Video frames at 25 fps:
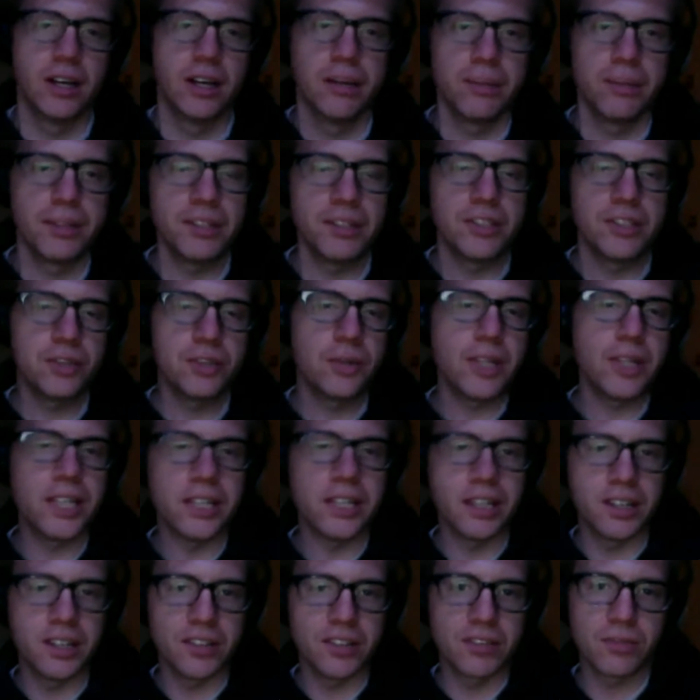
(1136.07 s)
Please tweet
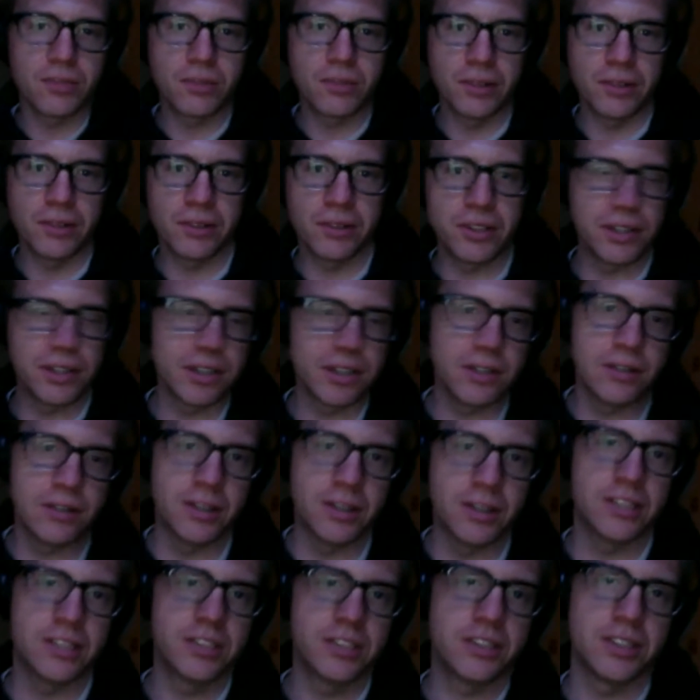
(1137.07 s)
at us. We really
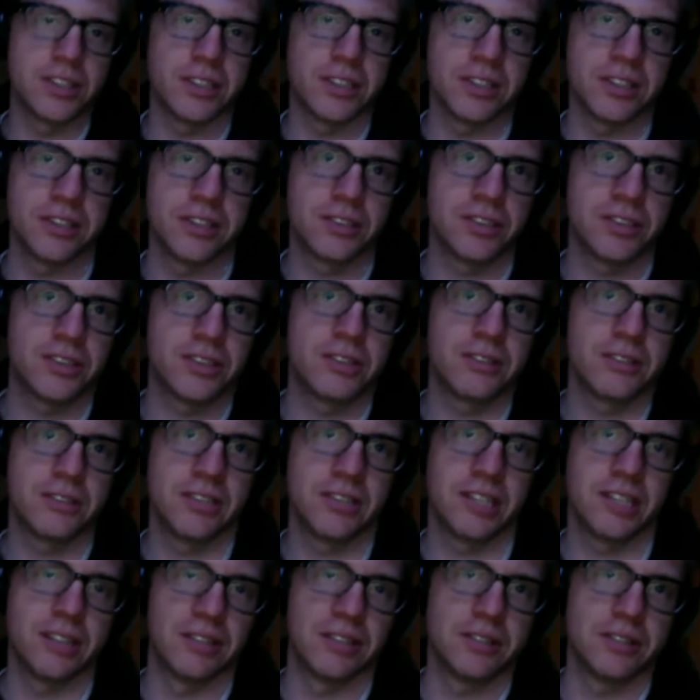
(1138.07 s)
want to,
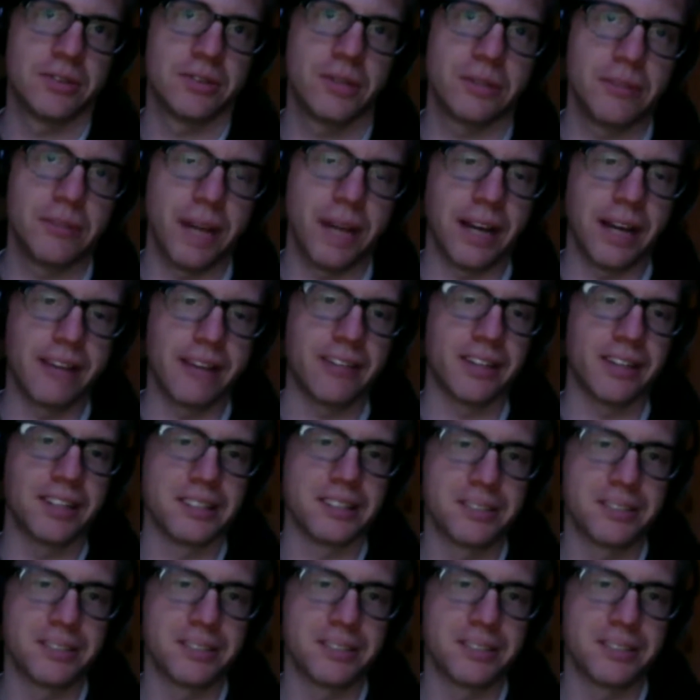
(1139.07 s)
tweet back things.